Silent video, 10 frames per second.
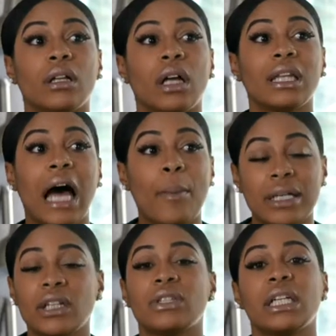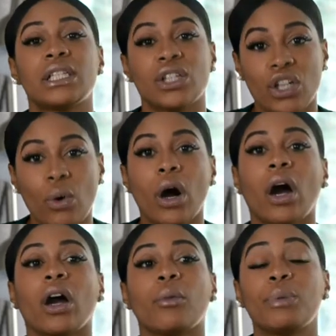allow myself to get to know
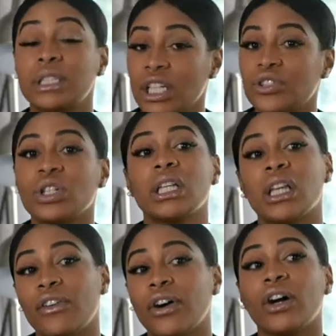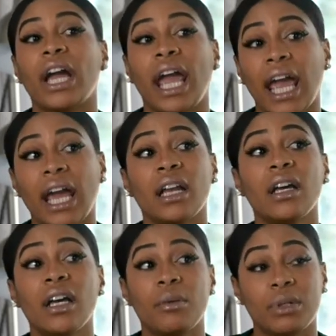her, potentially love her, and
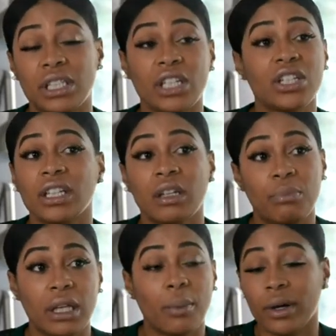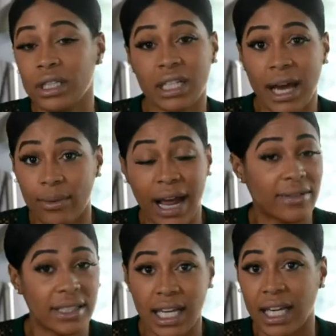potentially be a person that would
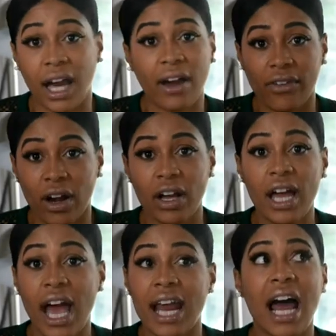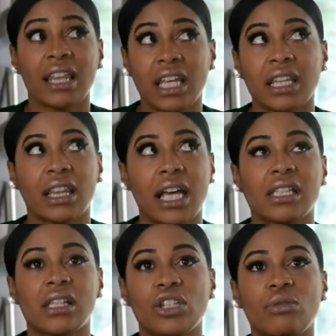have to take care of her. And I think that
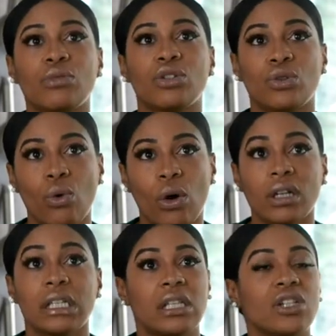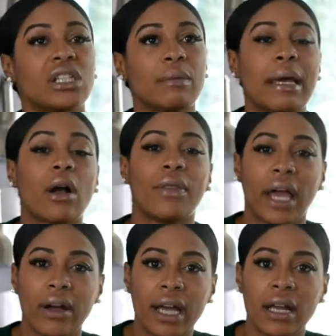that's such a mature decision to make on
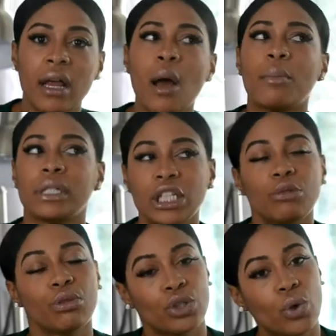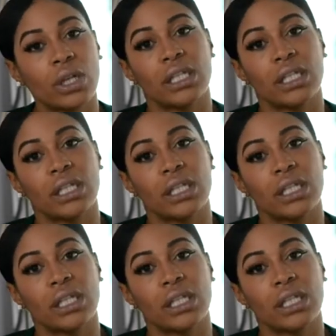their end. It's such a mature